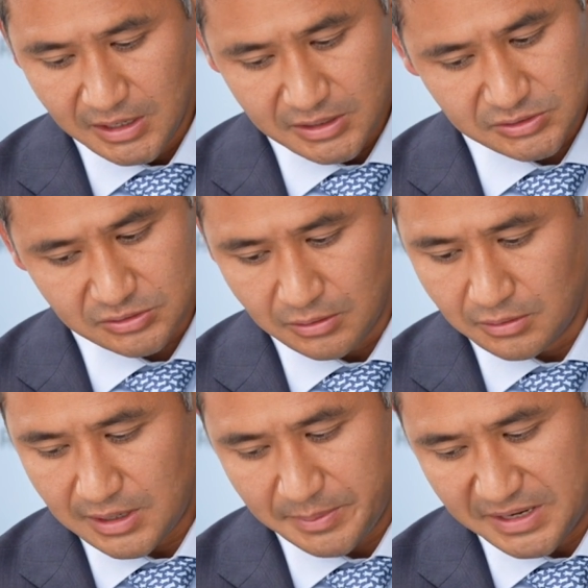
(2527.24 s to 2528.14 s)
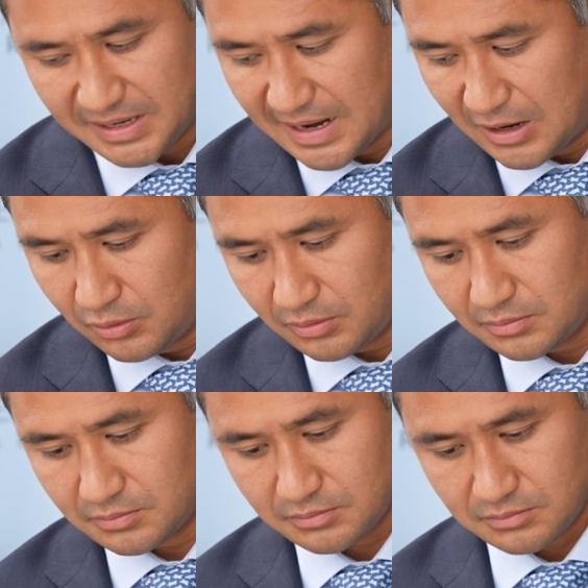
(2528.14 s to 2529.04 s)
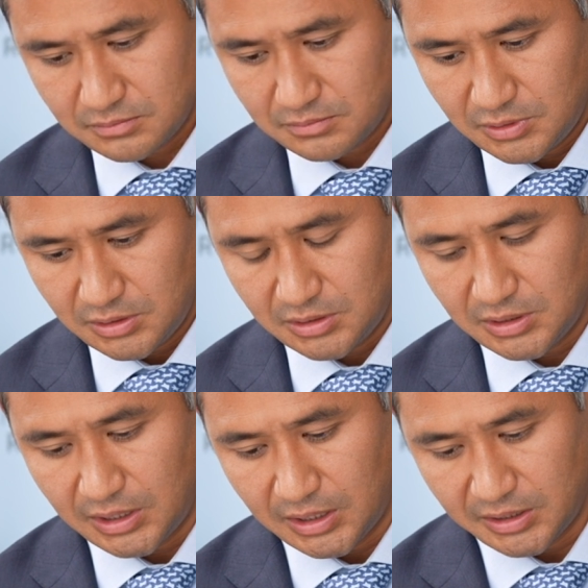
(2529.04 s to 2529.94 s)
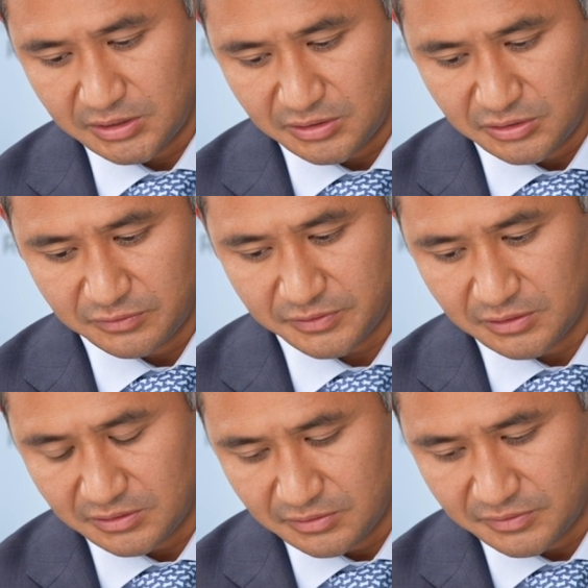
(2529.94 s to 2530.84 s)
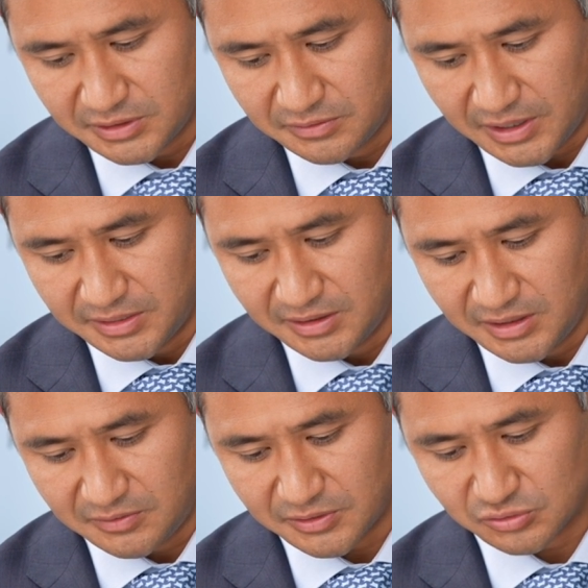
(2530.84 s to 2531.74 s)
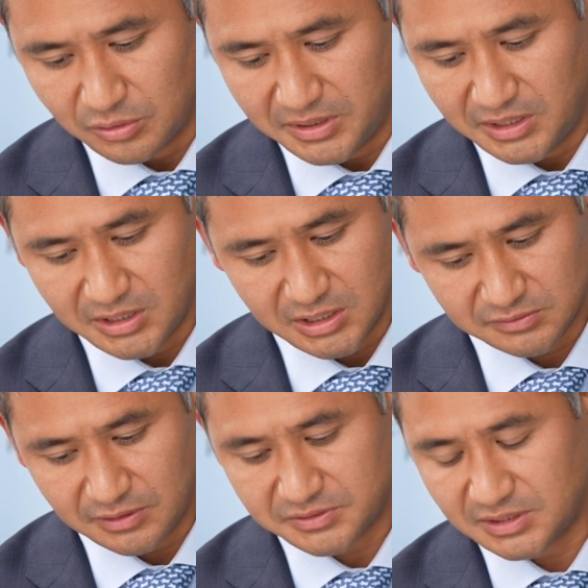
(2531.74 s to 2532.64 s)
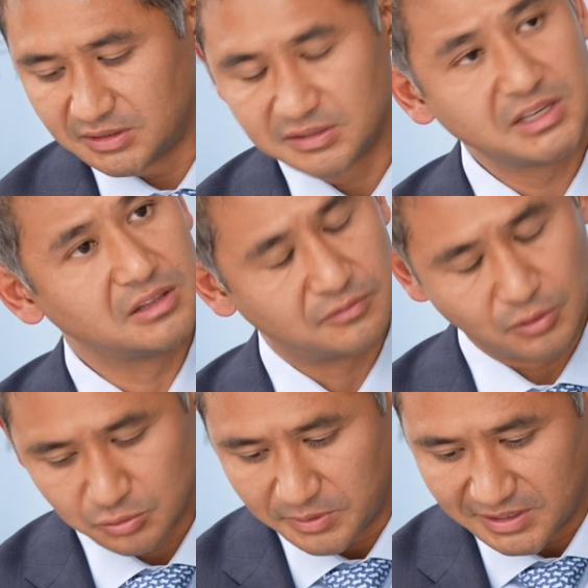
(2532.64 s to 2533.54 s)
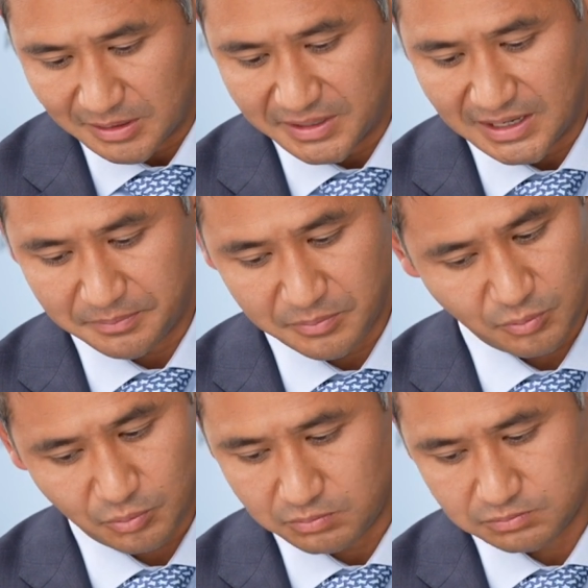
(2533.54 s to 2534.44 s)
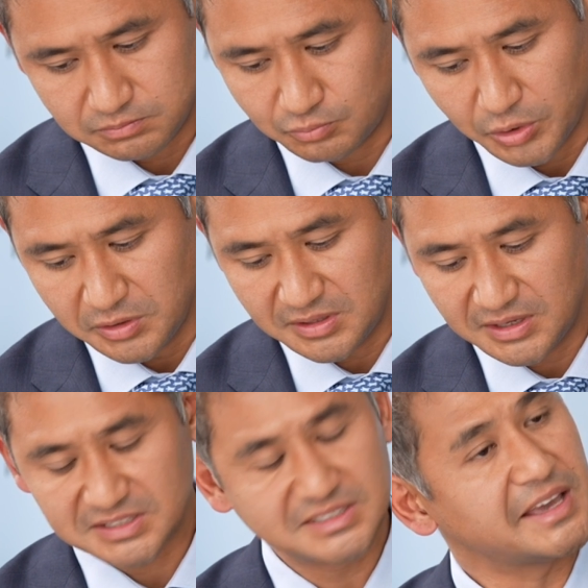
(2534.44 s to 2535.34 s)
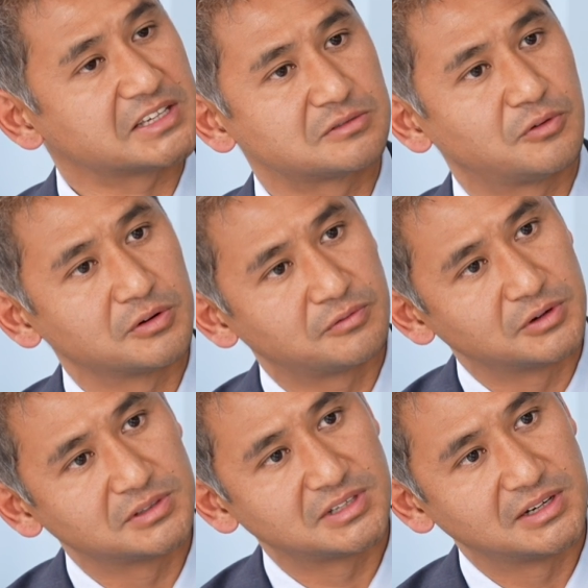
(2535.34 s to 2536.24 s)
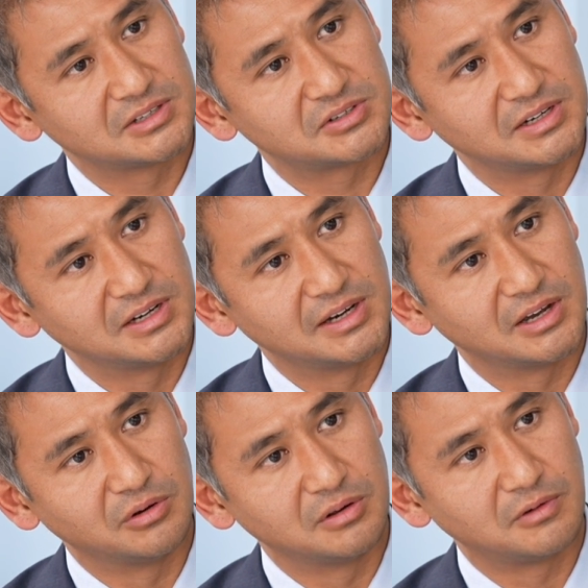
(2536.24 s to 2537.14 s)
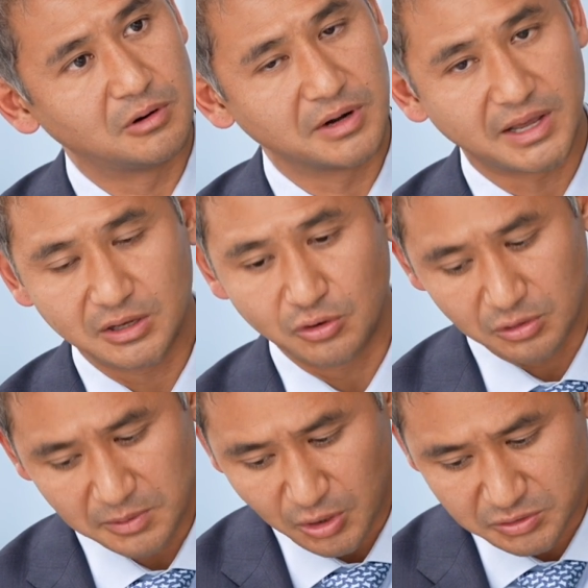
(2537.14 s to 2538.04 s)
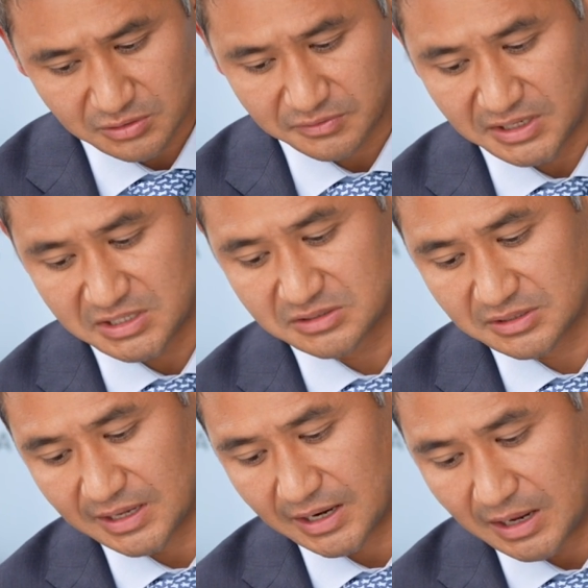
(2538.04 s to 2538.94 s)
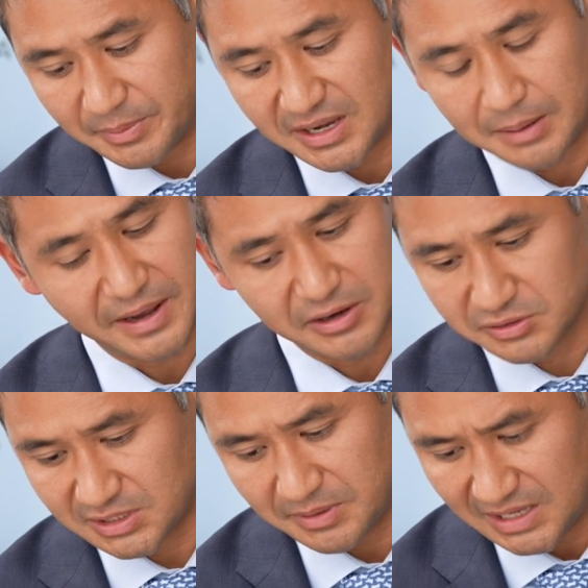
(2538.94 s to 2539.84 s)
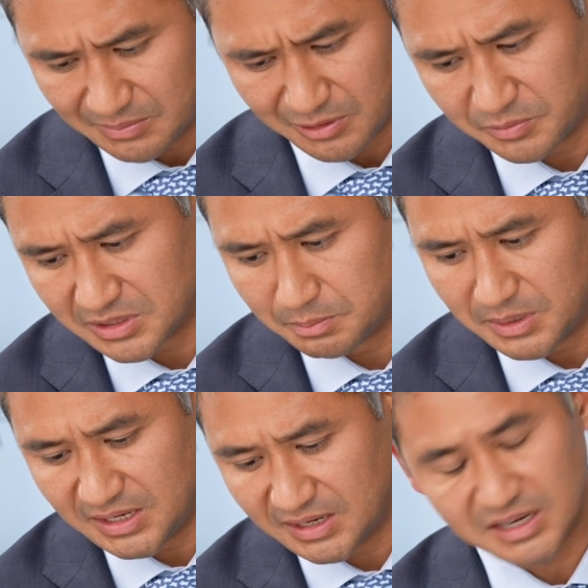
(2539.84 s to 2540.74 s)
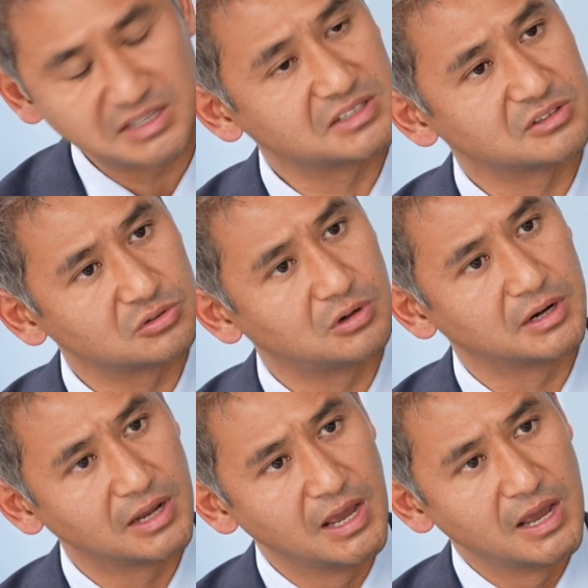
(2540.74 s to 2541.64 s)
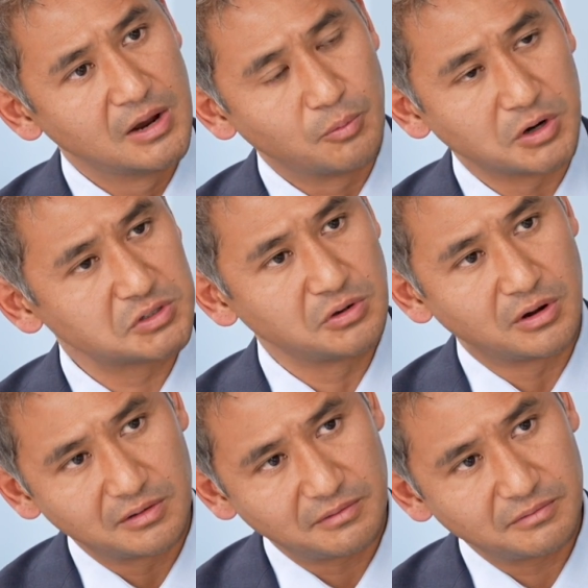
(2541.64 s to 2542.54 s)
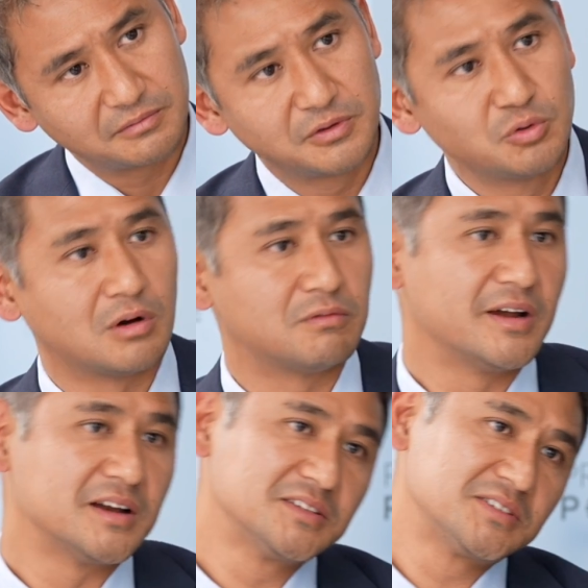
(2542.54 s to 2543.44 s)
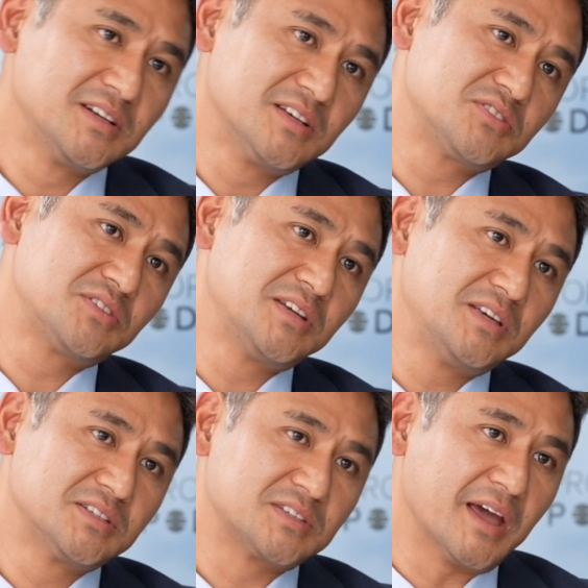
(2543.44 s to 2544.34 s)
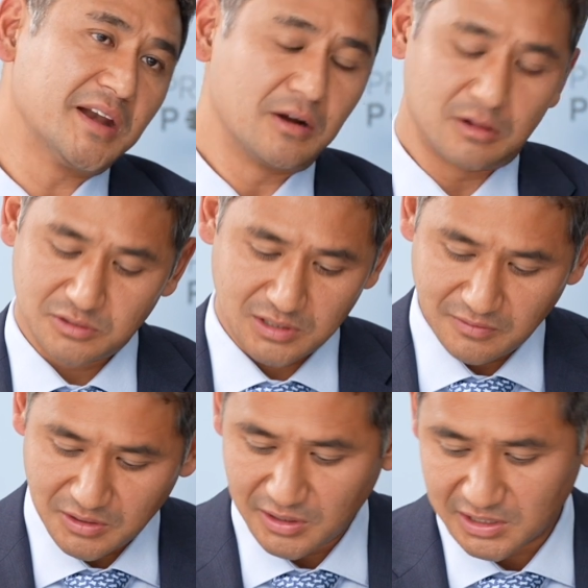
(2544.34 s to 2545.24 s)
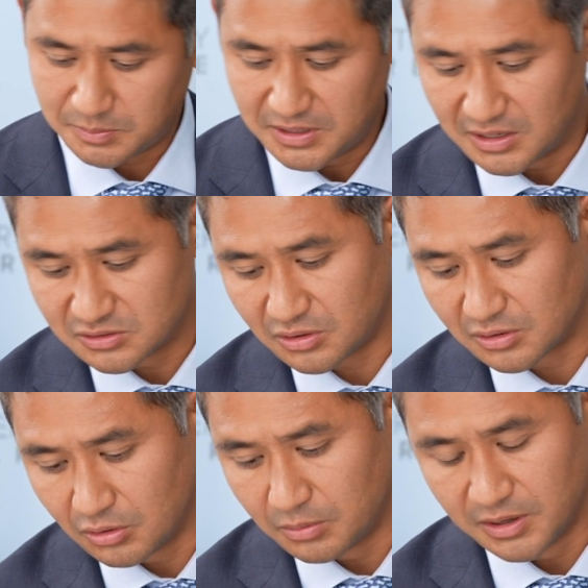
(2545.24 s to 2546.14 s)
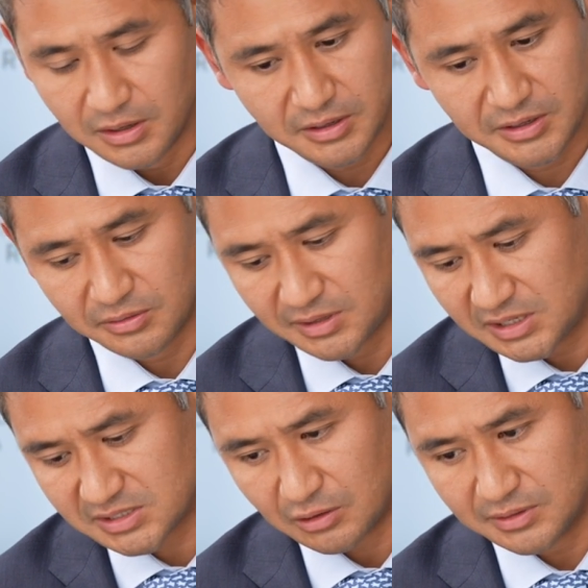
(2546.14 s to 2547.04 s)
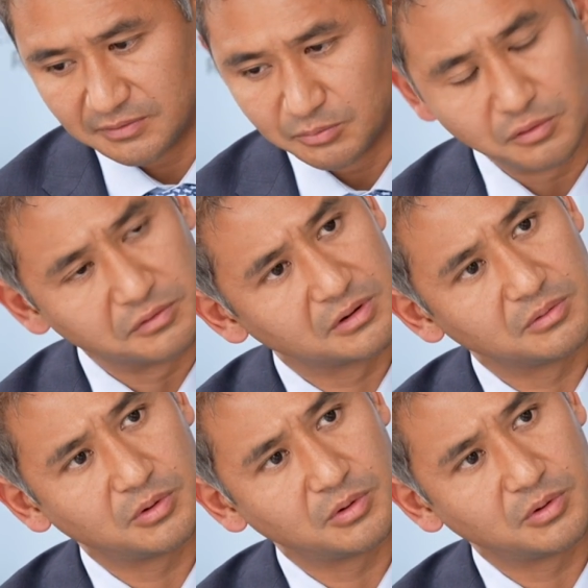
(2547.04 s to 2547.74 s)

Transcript: So, I mean, now, you've run the REIT for so many years. We've seen 3, the 4th one coming up. What do you think is next for this industry in India going forward? Are there going to be lots of REITs coming up? I know SEBI came up with mini REITs and so on. What's your view of where this industry is headed, also given your experience on global REITs, how they've moved?